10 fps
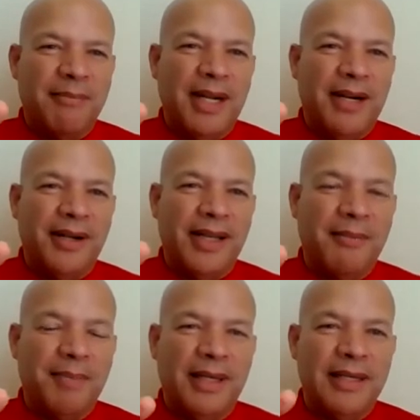Mary in
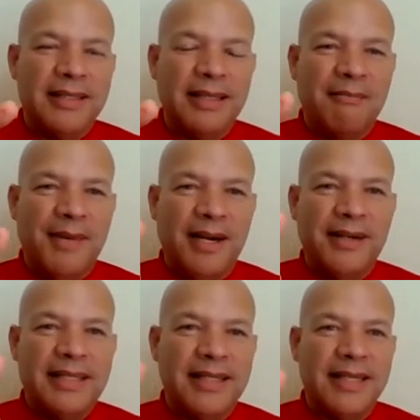because
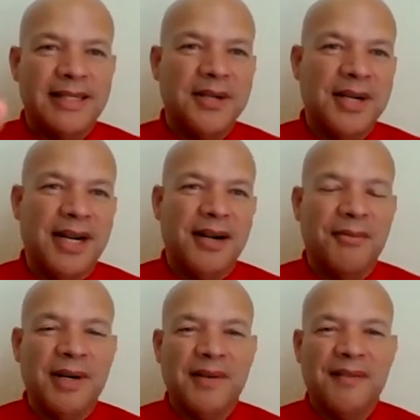Mary sits on
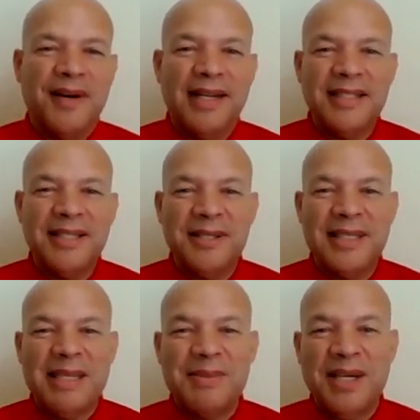one of our volunteer
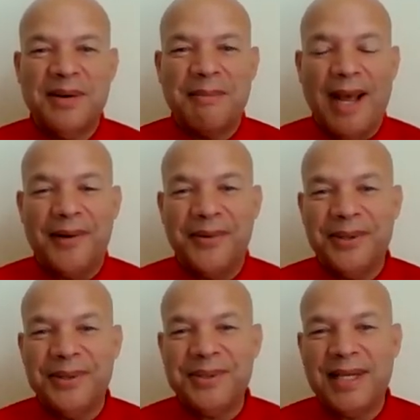teams here in Baton
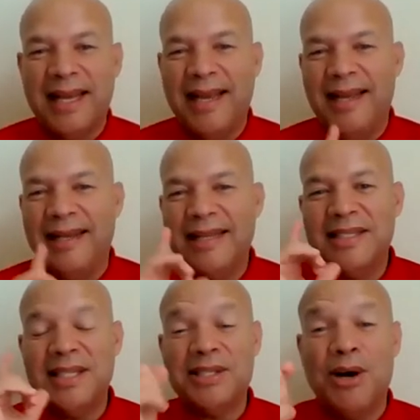Rouge,
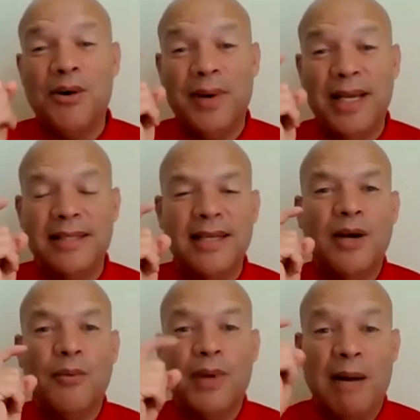and always
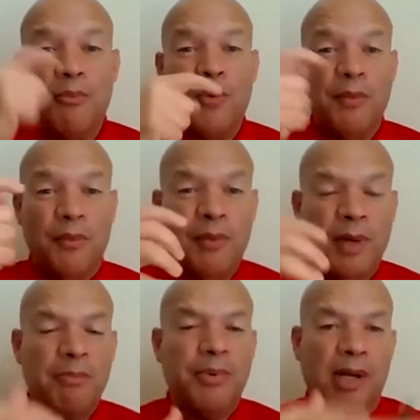when we
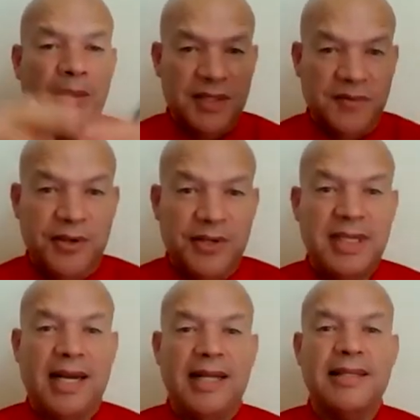brought up this first
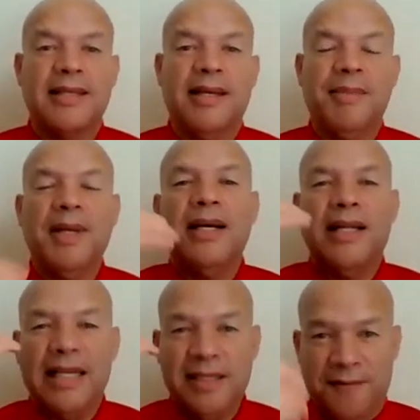concept,
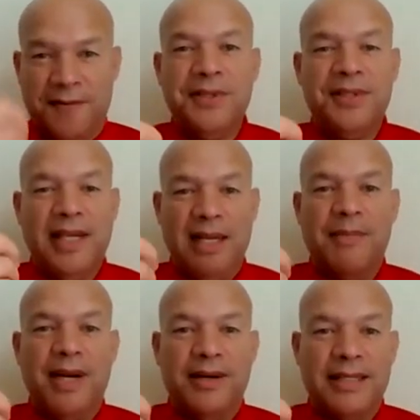as the first thing that
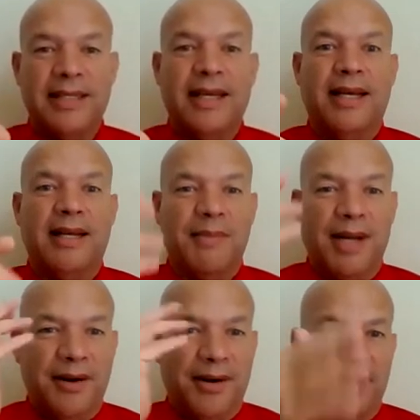Mary said,
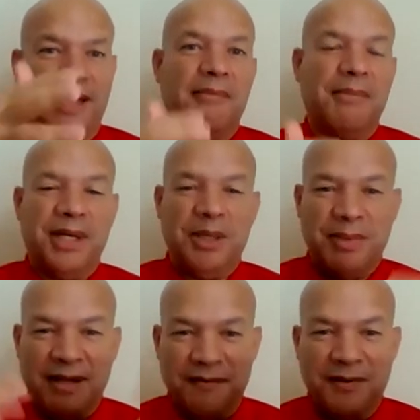Mary and then Melba
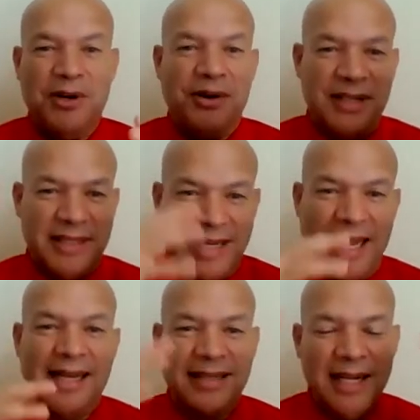and Florence,
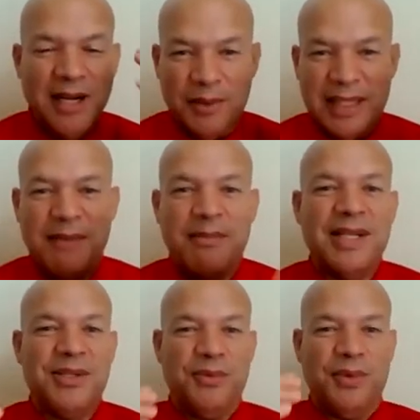they
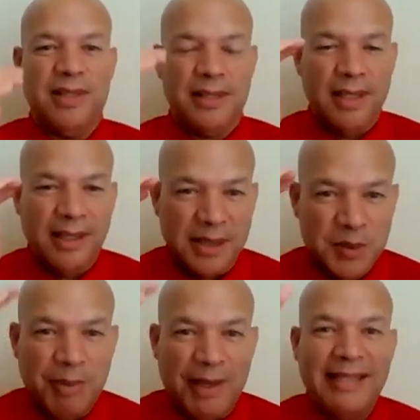mentioned was the
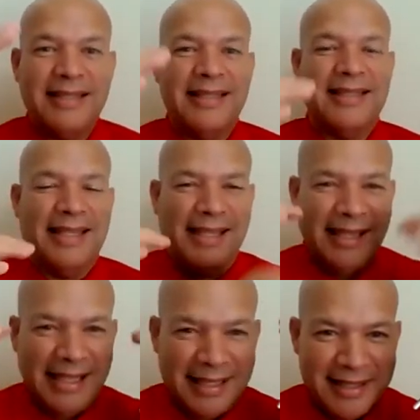spices and
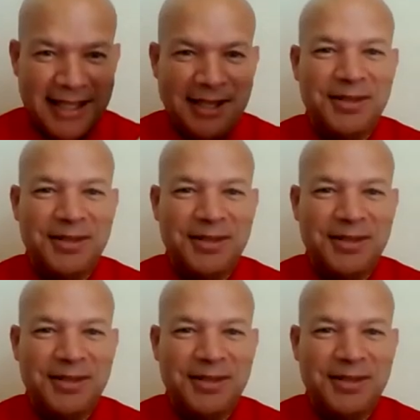the senior